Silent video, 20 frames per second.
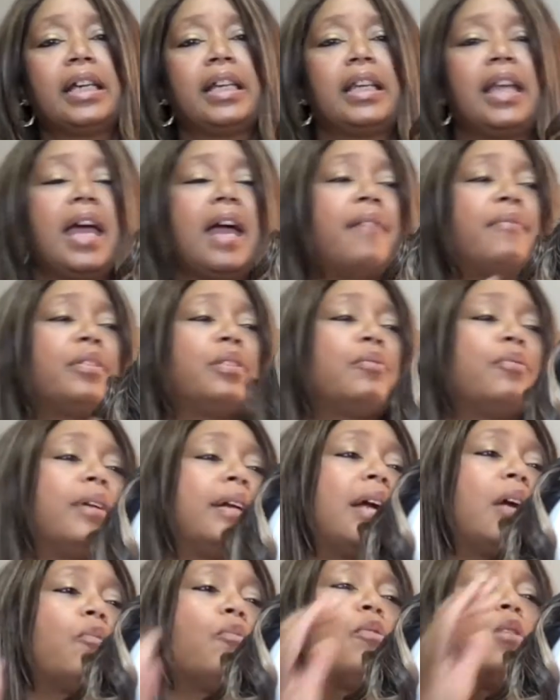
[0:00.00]
And then I can
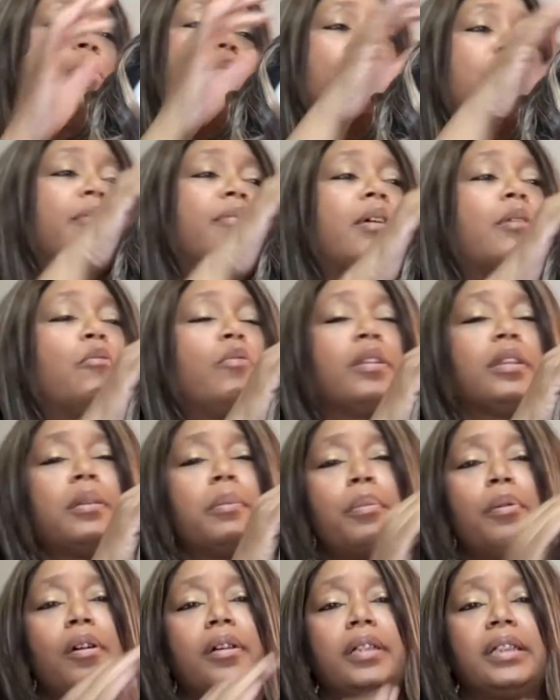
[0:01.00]
have it the way I want, whether
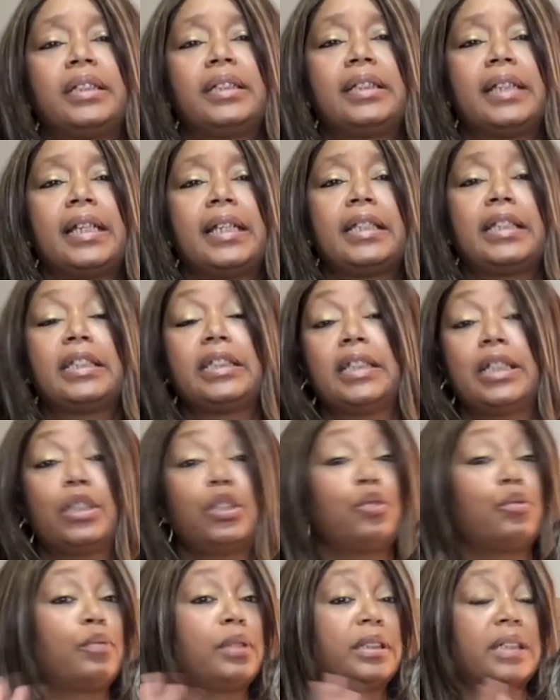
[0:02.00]
I want the part to stay
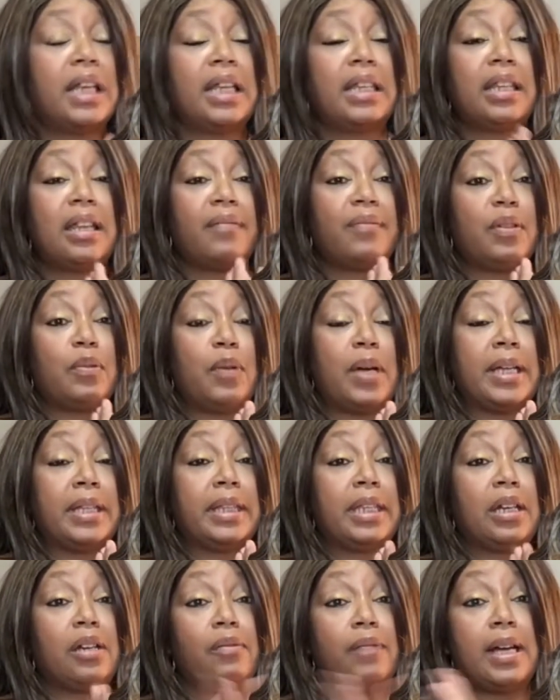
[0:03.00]
in the center, which I love
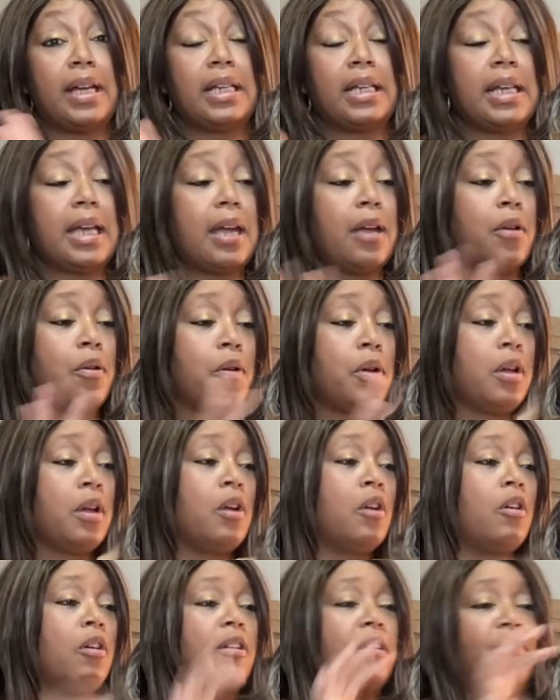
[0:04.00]
it right there, right now.
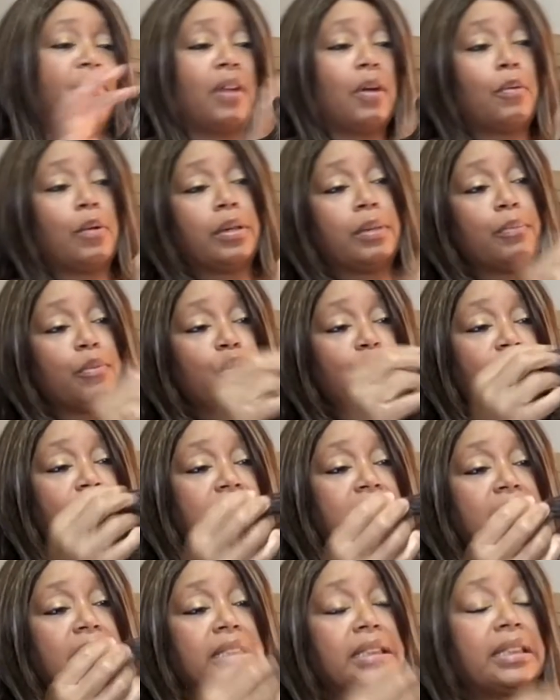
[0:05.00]
Or if I want
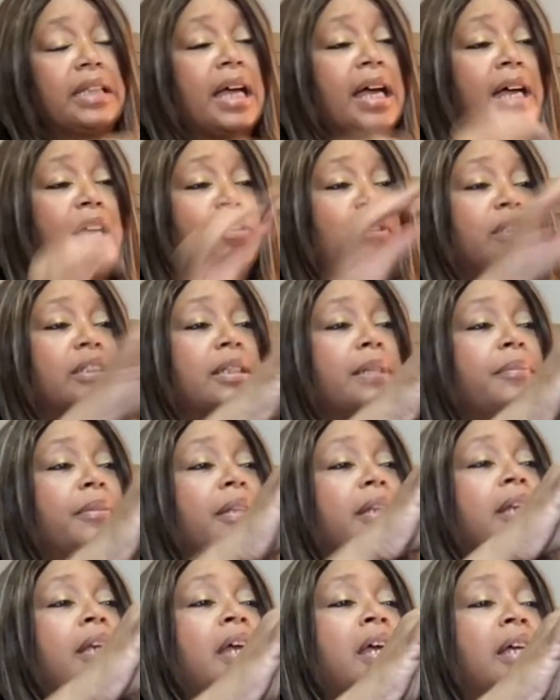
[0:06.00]
to move it to the side or
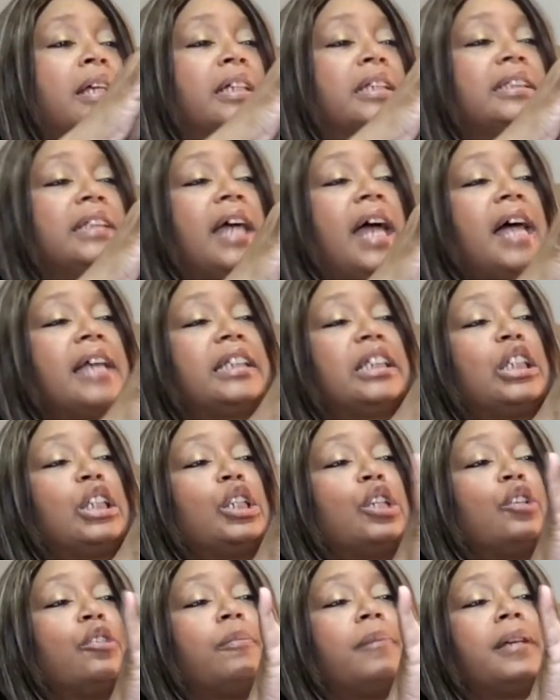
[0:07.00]
something, because it
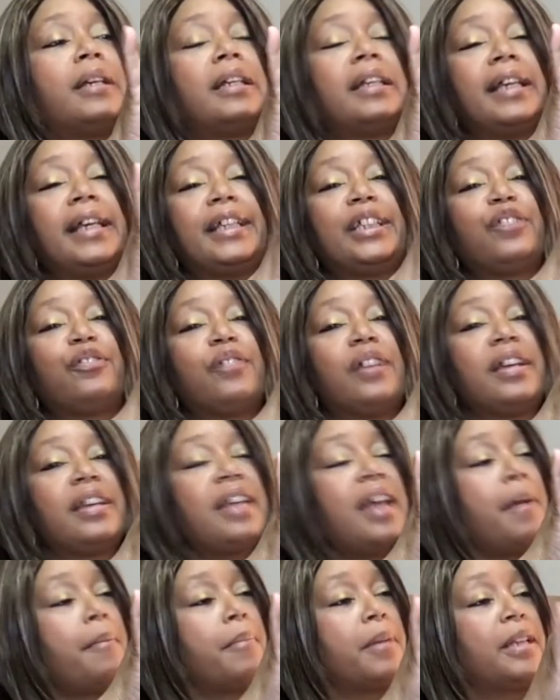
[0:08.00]
has a little bit of
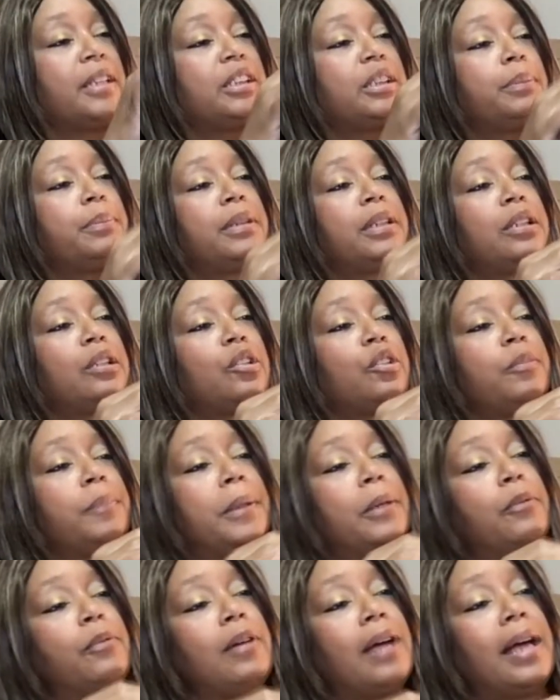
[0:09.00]
lace front. Not much, but
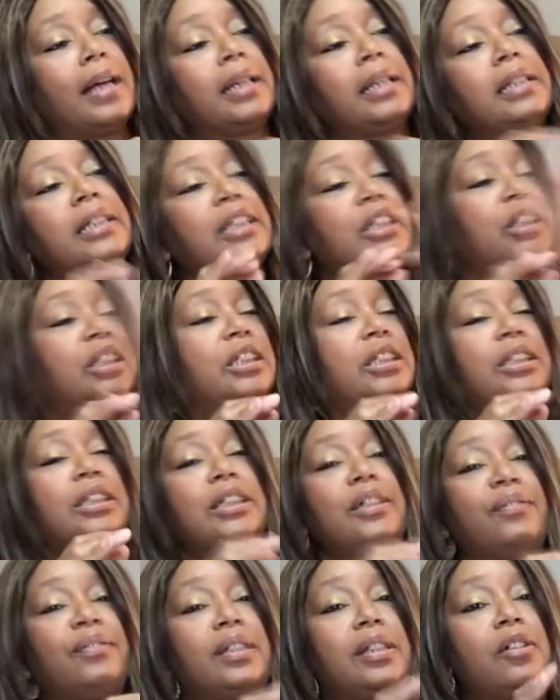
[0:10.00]
a little bit where I can
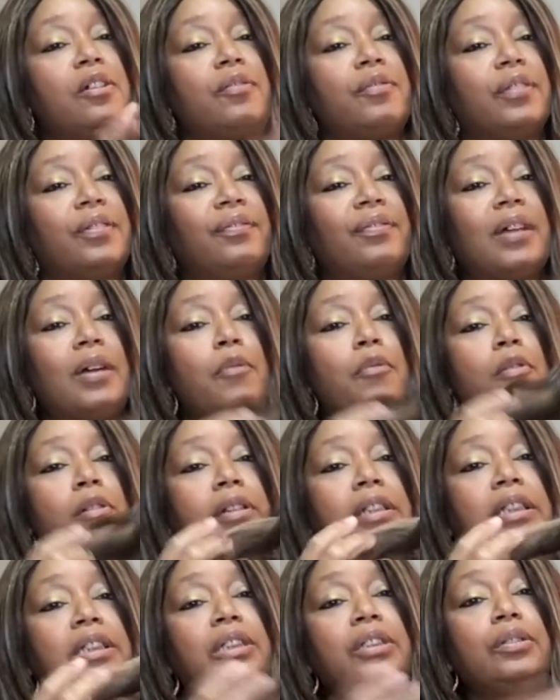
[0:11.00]
just shift it over if
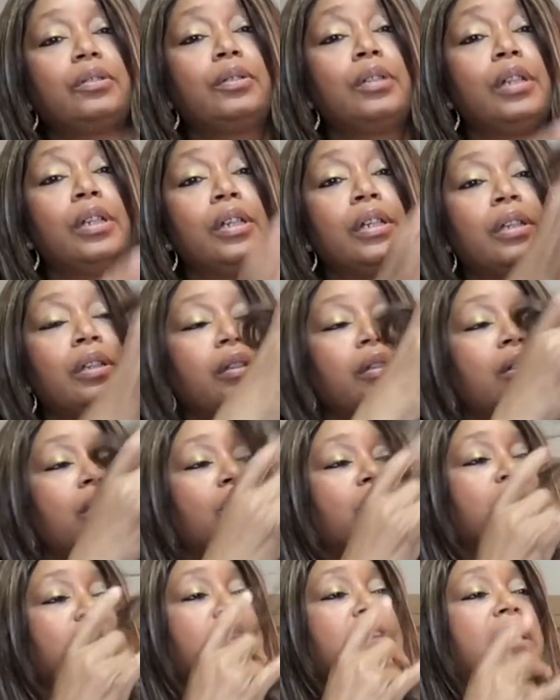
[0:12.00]
I wanted to.
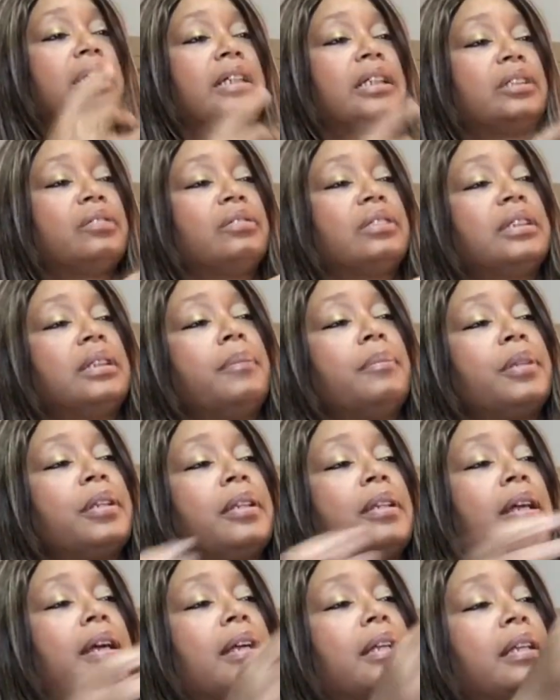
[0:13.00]
So you could like do
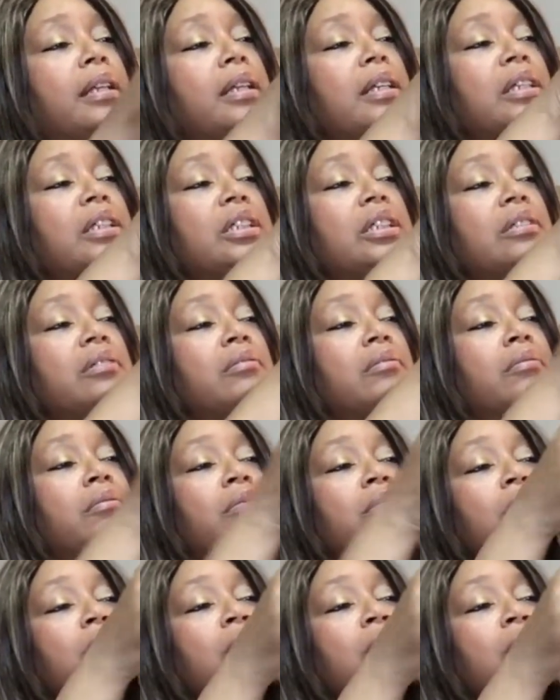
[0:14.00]
something like this.